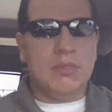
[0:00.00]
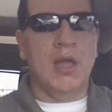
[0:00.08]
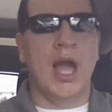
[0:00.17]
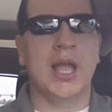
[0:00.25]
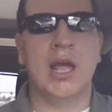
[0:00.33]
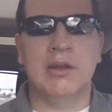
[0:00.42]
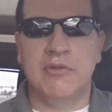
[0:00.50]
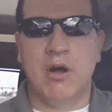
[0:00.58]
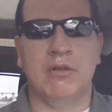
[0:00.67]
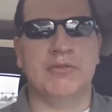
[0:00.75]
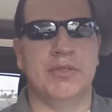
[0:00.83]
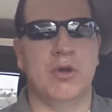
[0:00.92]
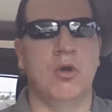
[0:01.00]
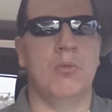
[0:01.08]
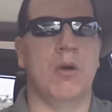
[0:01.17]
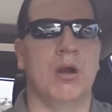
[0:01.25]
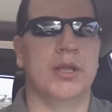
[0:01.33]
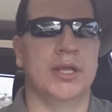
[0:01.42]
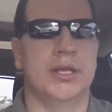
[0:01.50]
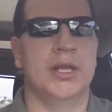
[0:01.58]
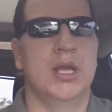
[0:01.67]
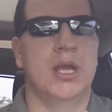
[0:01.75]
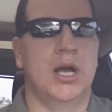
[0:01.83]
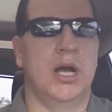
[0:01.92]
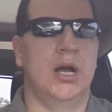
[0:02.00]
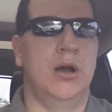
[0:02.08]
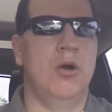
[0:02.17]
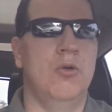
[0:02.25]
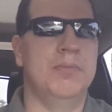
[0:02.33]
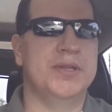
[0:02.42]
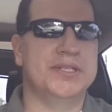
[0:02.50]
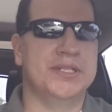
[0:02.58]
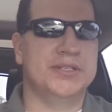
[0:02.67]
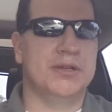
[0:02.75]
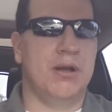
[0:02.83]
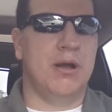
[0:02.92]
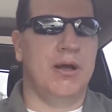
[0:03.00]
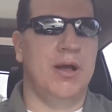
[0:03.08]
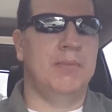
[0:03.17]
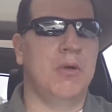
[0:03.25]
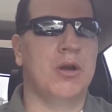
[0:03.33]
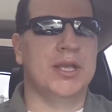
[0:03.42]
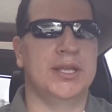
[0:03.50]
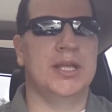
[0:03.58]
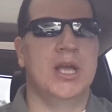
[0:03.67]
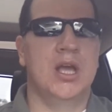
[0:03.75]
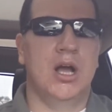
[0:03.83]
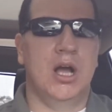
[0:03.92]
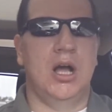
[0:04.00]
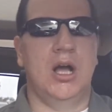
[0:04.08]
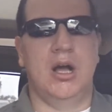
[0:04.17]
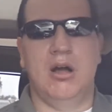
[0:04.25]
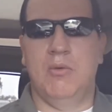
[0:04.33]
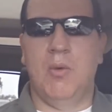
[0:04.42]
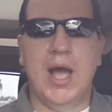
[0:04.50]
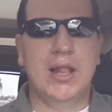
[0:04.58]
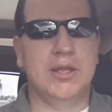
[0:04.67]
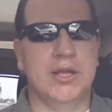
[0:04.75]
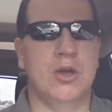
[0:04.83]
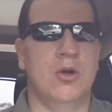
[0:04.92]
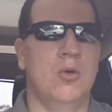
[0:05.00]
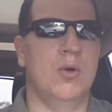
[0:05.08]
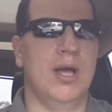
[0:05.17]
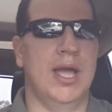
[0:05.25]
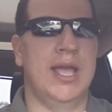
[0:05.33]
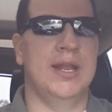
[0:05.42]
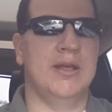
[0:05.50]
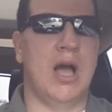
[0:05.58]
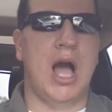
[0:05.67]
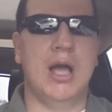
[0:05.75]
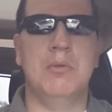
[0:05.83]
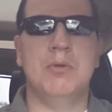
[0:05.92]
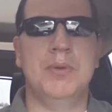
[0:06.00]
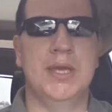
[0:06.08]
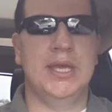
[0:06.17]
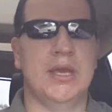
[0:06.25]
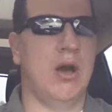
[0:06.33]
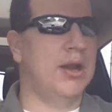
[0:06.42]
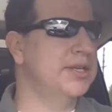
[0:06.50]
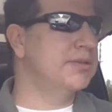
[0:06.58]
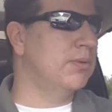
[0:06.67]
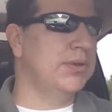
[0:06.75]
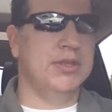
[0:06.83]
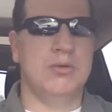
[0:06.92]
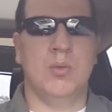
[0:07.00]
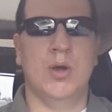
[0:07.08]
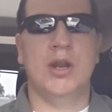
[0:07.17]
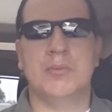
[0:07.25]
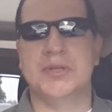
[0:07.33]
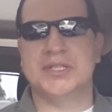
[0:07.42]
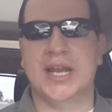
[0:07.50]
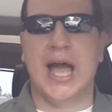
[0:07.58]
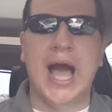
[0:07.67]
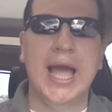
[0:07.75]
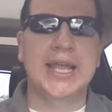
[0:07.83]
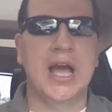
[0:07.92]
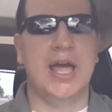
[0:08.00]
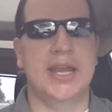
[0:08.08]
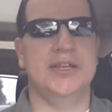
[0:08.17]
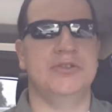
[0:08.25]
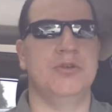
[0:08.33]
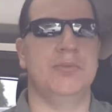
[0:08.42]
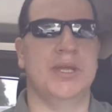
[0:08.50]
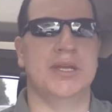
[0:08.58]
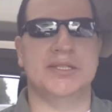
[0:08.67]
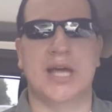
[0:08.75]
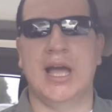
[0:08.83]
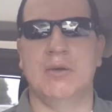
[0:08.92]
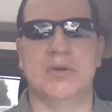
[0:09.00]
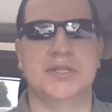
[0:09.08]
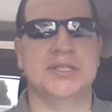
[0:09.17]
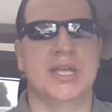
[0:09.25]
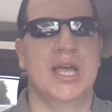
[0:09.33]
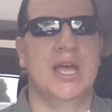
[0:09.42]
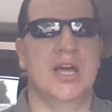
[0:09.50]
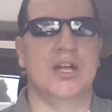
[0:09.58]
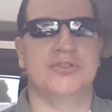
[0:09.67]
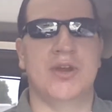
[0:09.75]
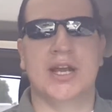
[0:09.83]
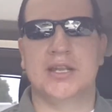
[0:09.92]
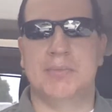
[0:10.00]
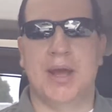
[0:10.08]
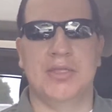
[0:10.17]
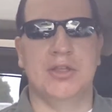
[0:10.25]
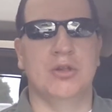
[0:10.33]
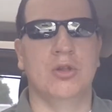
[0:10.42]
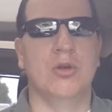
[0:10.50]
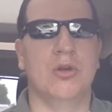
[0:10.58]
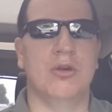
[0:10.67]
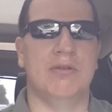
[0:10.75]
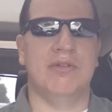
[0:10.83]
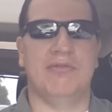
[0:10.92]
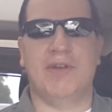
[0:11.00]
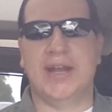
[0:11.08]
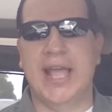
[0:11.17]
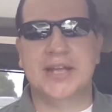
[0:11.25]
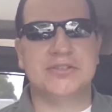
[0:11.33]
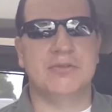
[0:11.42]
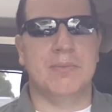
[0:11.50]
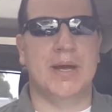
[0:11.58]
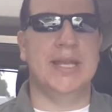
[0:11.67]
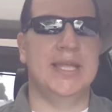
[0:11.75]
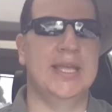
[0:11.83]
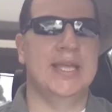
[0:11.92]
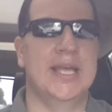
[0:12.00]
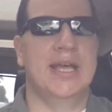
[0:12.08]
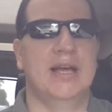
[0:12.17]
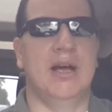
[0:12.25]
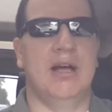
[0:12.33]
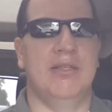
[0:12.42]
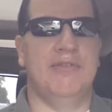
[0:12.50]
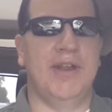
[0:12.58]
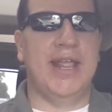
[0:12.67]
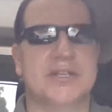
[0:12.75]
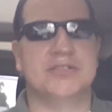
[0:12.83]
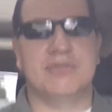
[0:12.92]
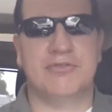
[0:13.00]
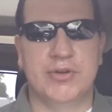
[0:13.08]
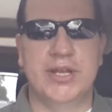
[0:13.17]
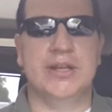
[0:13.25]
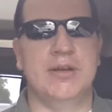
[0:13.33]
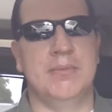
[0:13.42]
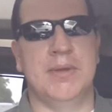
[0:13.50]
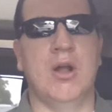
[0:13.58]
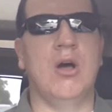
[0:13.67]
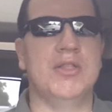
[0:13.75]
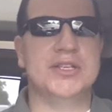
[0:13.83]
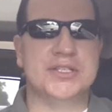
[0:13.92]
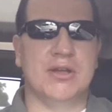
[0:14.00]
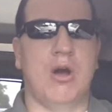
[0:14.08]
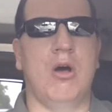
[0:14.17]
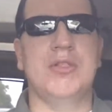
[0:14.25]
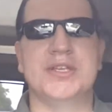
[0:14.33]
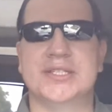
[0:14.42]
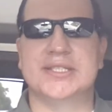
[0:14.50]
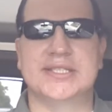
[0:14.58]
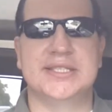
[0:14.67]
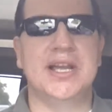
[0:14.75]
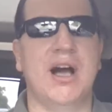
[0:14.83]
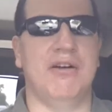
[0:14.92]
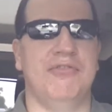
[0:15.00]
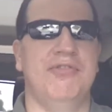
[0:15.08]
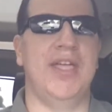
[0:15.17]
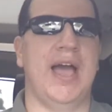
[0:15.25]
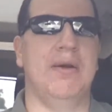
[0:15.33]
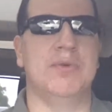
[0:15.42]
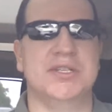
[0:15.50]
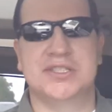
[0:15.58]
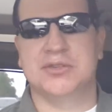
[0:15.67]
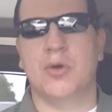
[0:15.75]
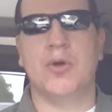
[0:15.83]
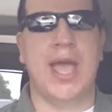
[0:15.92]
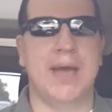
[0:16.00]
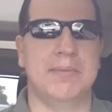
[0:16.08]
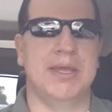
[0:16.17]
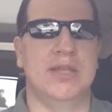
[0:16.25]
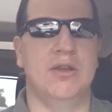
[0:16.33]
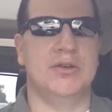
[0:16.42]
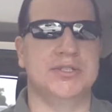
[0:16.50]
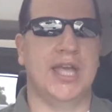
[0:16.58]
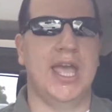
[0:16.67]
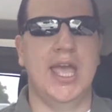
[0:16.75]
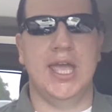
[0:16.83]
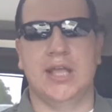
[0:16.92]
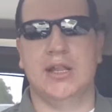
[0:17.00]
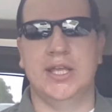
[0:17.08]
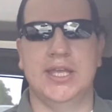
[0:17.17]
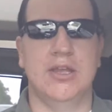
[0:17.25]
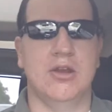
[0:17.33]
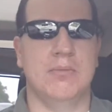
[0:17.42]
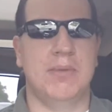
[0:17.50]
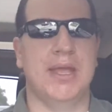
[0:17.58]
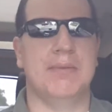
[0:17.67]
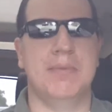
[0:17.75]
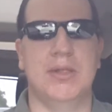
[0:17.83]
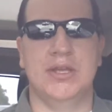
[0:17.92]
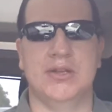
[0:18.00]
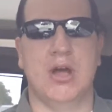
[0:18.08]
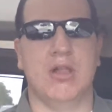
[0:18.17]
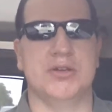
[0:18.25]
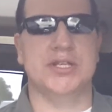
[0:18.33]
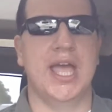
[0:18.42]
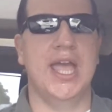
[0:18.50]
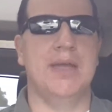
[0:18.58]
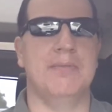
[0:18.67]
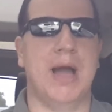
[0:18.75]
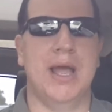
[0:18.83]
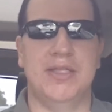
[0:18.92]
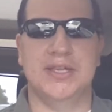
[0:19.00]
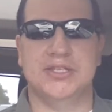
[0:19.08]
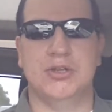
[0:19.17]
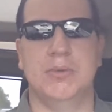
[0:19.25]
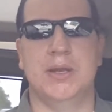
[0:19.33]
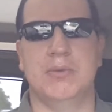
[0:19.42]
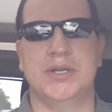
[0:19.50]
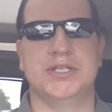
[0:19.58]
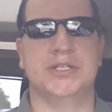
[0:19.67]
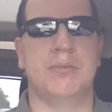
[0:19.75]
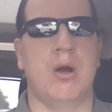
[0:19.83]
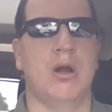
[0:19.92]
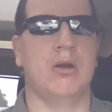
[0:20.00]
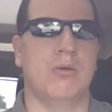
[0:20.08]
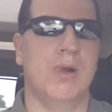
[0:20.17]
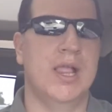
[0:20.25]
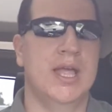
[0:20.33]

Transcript: I got involved in the home business market a while ago, and I will be honest with you 100%. I got into it because I was attracted by the allure of the financial money, the financial freedom, and all this stuff that was thrown at me. It's like, hey, click here, make $1 million. Hey, buy this, you'll be rich tomorrow.